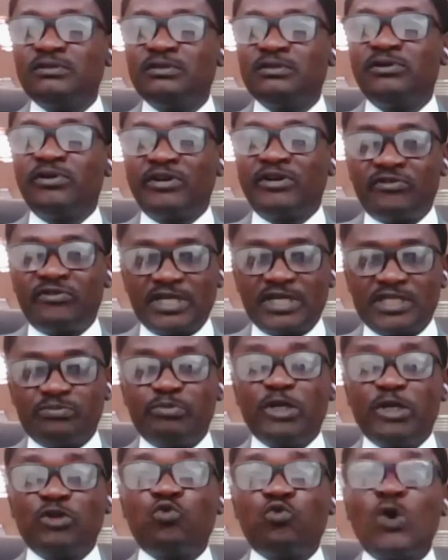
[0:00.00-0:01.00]
reference.
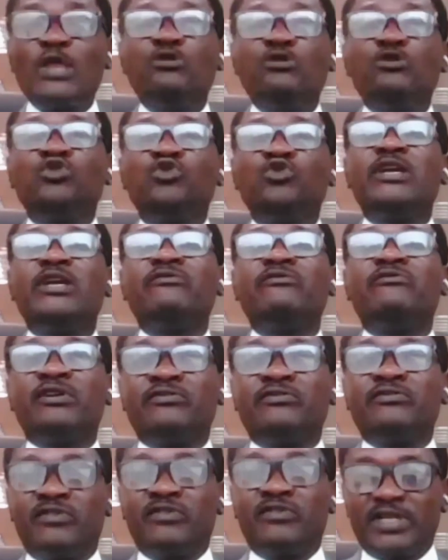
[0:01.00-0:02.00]
But when you do give
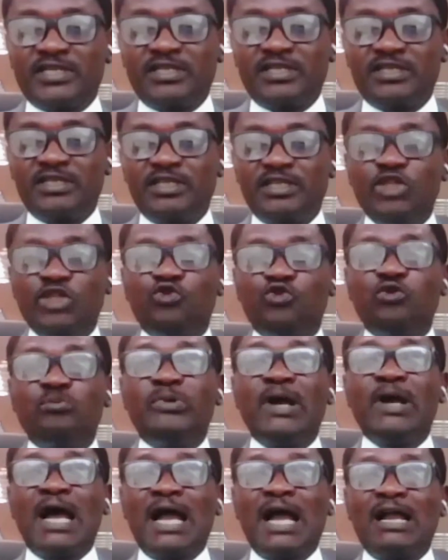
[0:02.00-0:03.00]
reference, it should
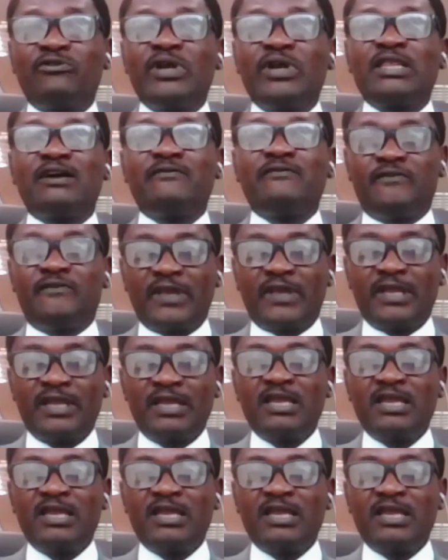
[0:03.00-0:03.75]
be accurate and fair.